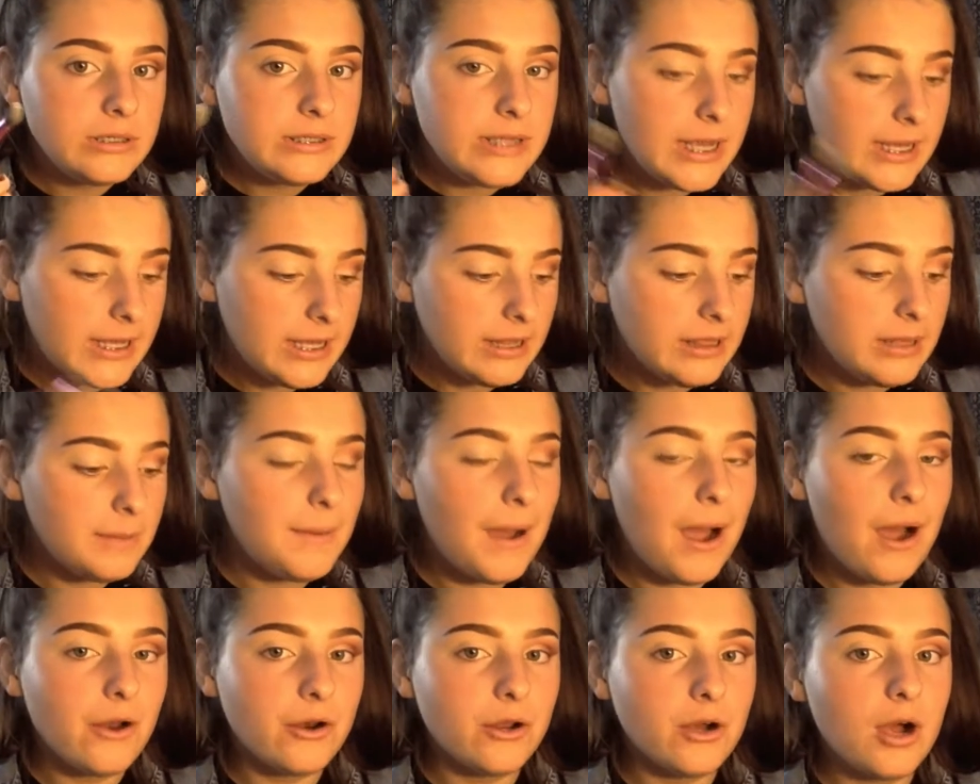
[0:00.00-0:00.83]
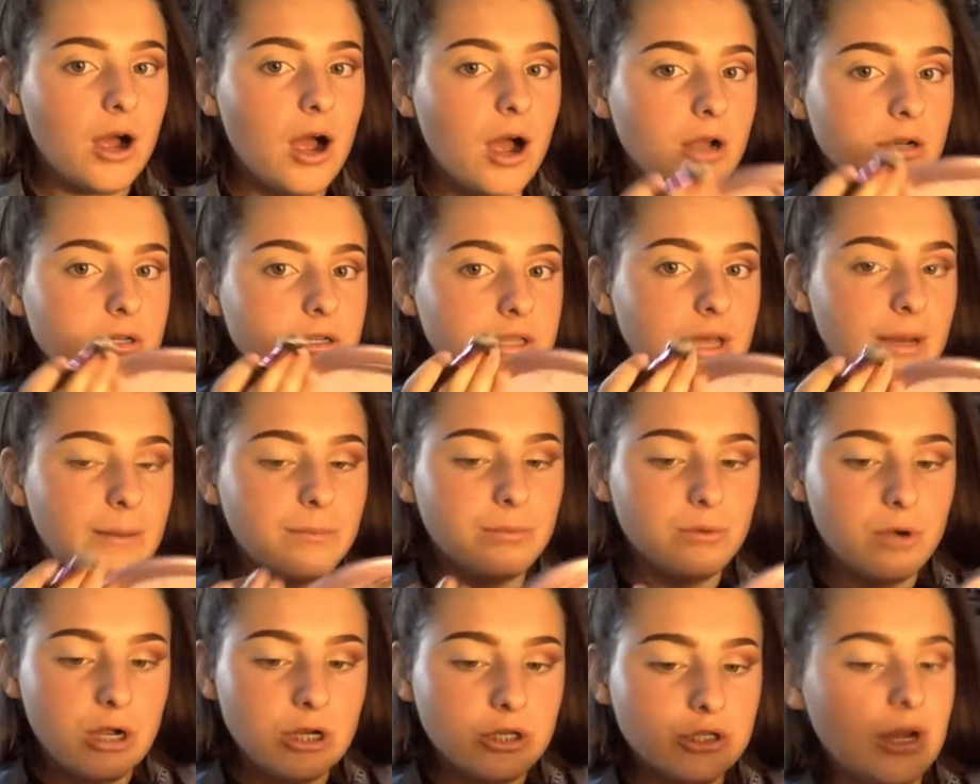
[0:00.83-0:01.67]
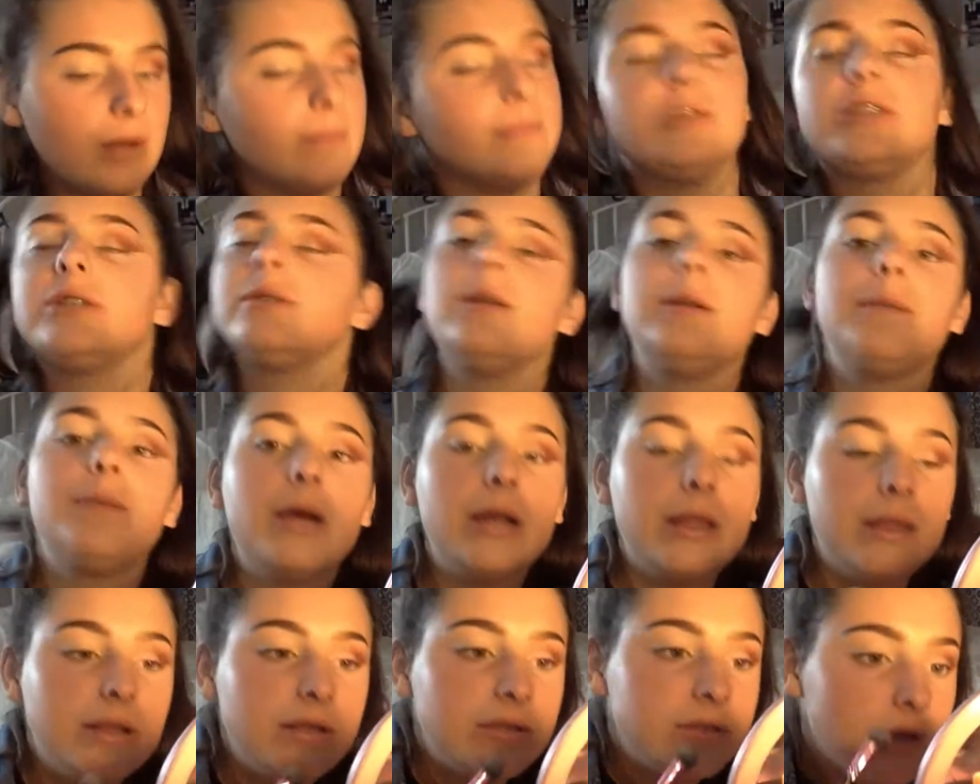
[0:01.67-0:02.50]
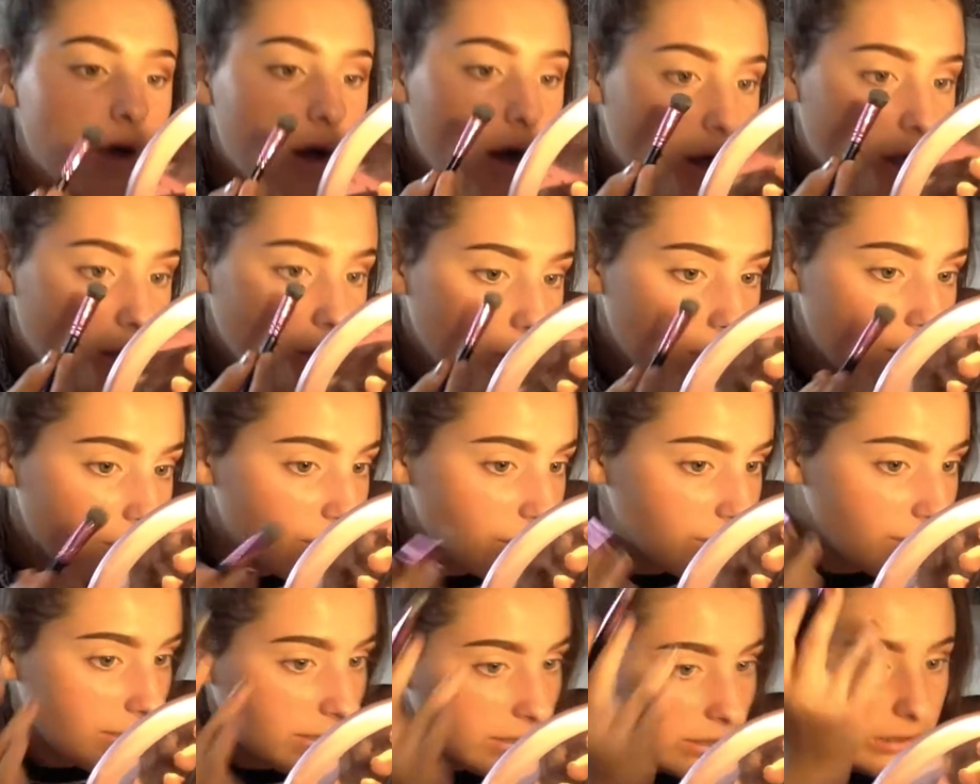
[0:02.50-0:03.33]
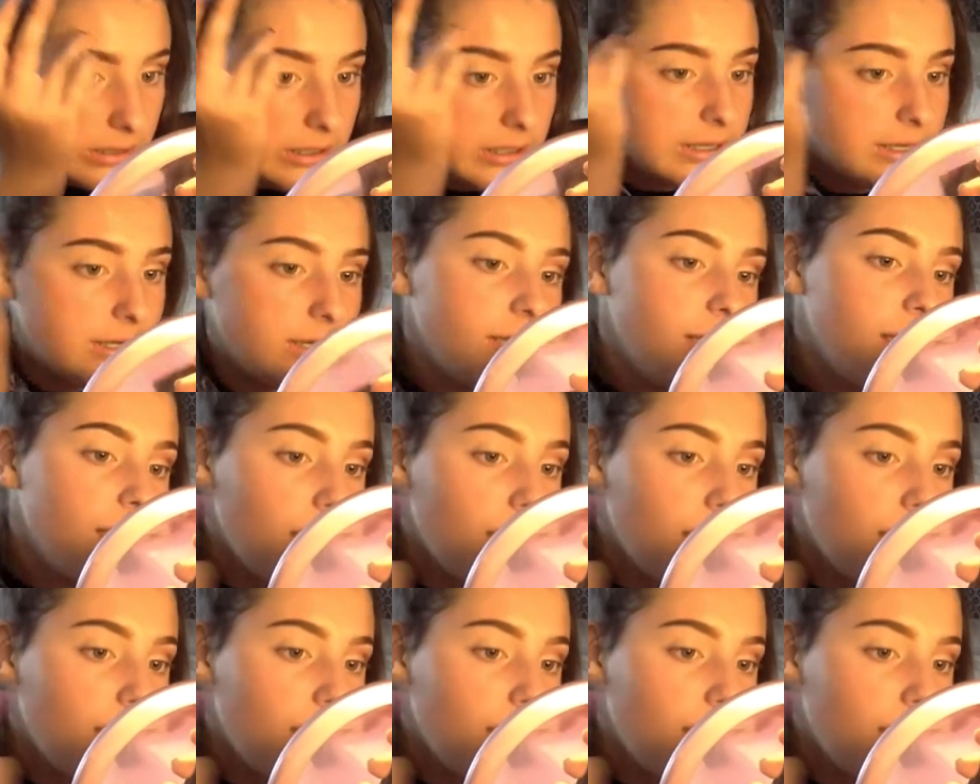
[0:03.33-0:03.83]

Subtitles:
Taking the powder onto that brush, I'm just going to be putting this all over my lid.